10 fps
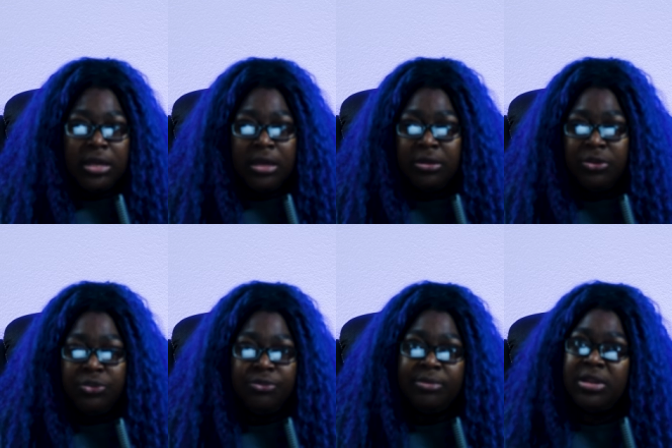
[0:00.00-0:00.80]
do some
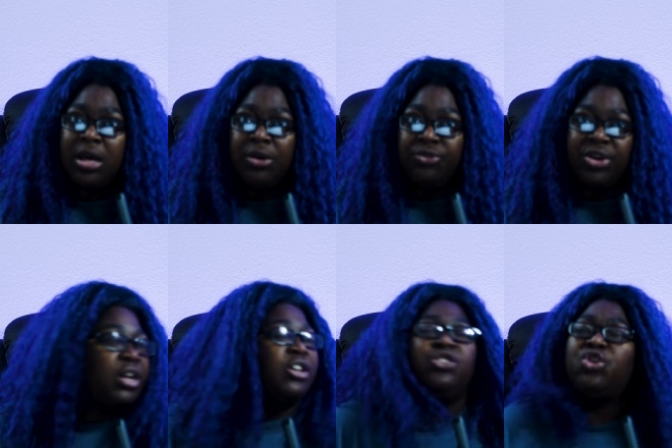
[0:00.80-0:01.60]
stuff, and
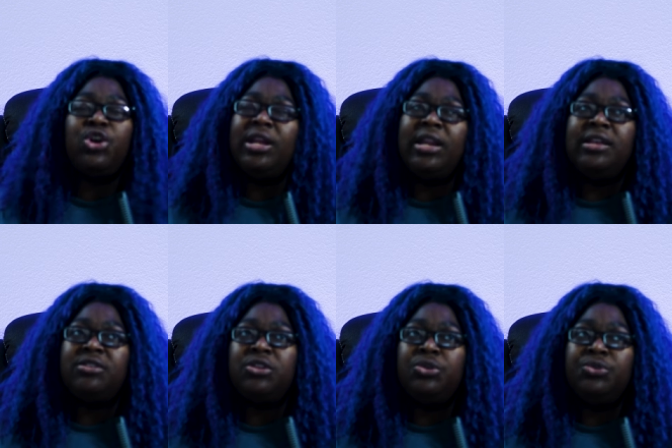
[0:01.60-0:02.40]
Charlie lets
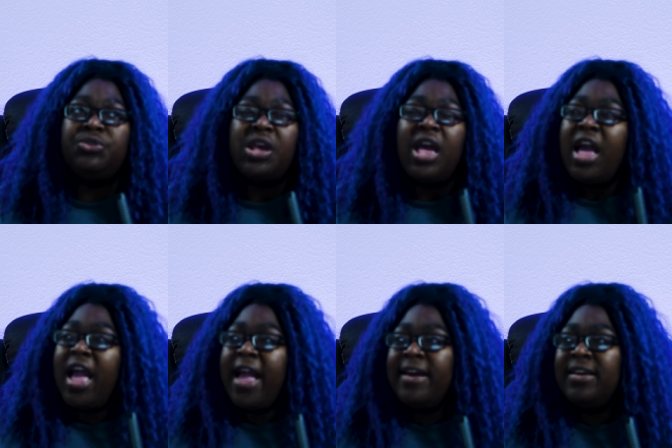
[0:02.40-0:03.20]
loose
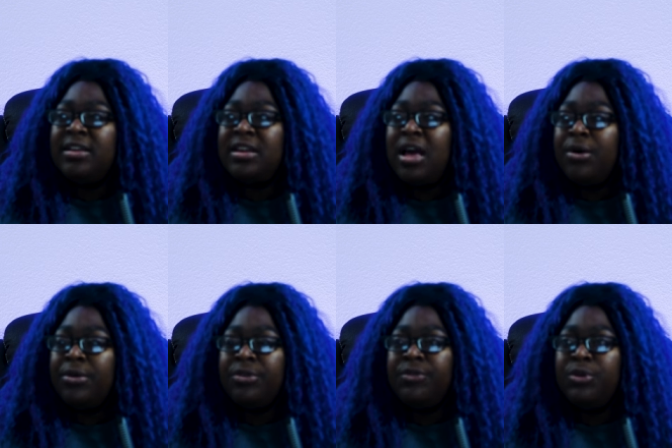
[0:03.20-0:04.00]
and now Irv
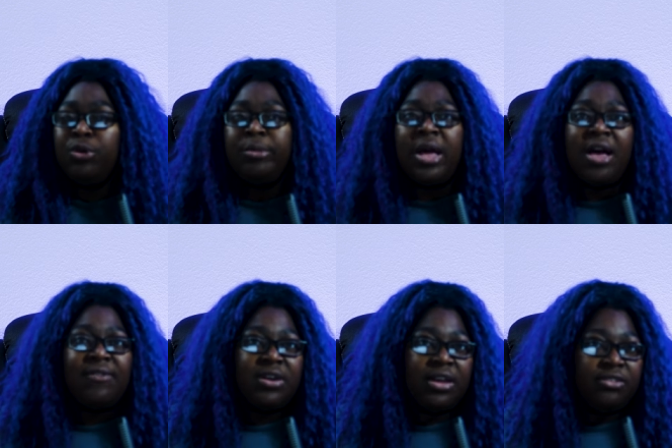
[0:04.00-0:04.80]
and Norma have a
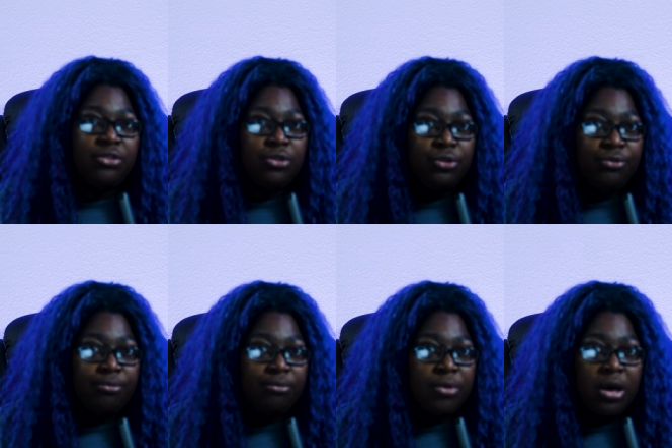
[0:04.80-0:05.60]
nice little
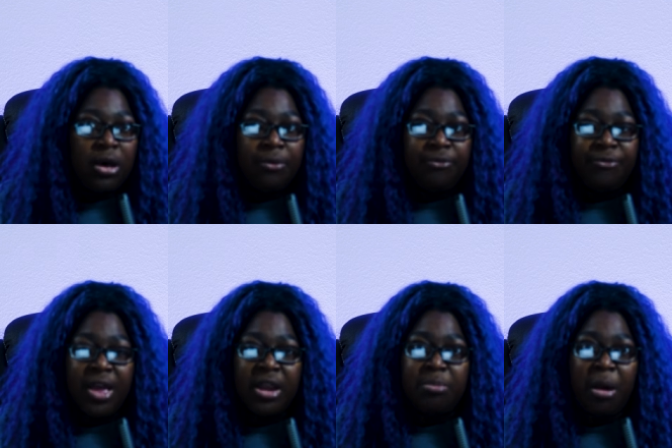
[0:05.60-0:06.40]
uh, fed
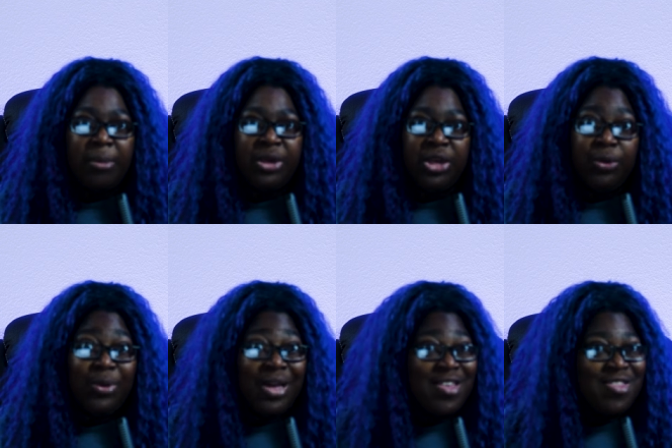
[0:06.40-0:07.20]
barbecue
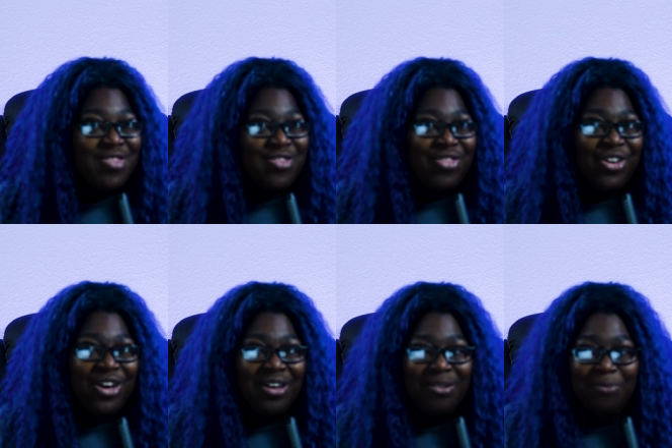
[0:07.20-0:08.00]
in the
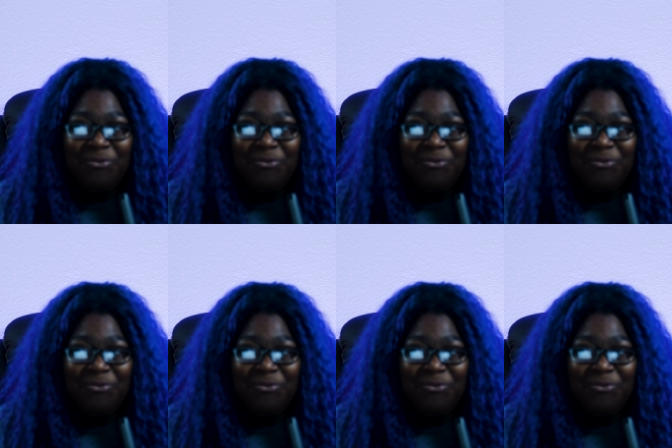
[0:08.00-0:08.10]
front